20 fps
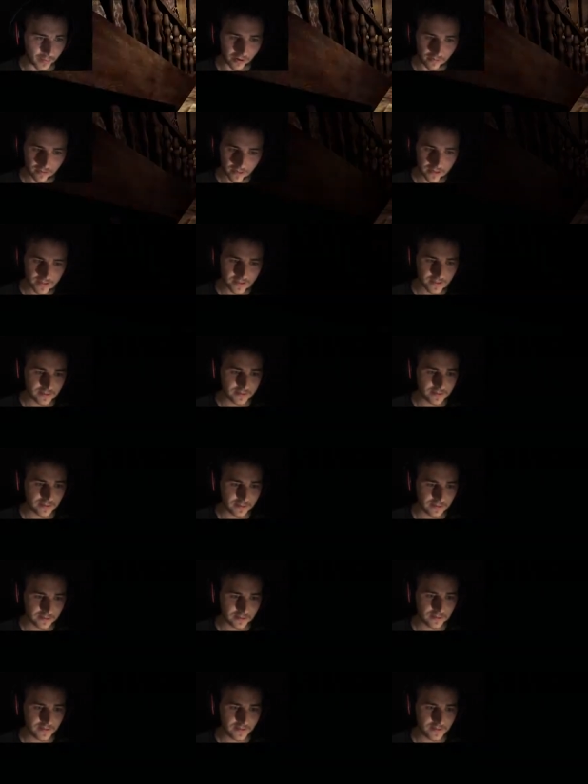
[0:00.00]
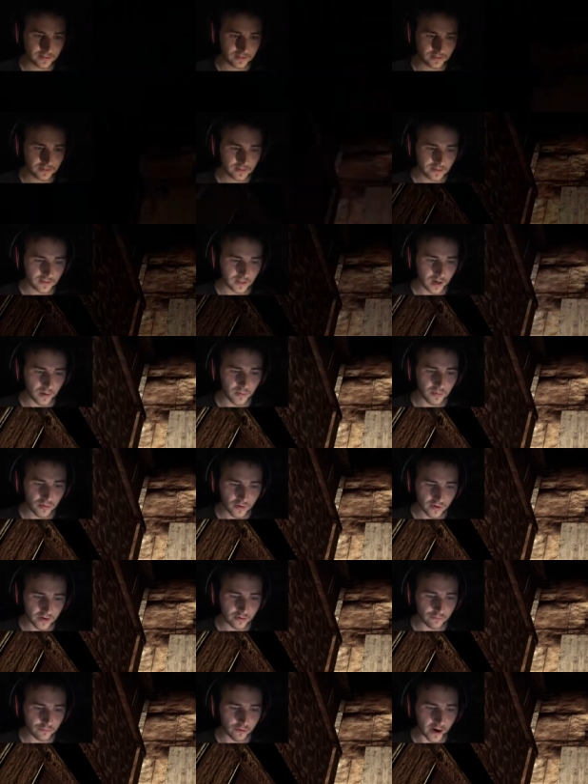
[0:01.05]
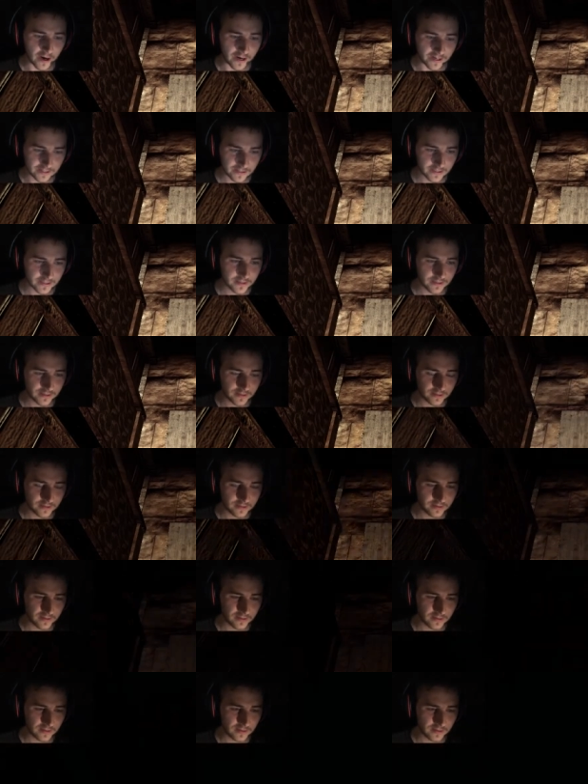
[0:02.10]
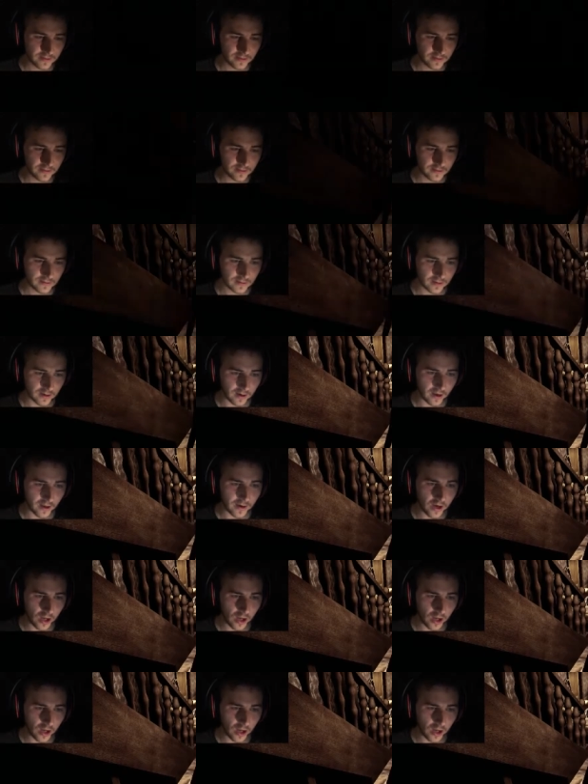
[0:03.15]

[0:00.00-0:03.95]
I right? I'm pretty right. I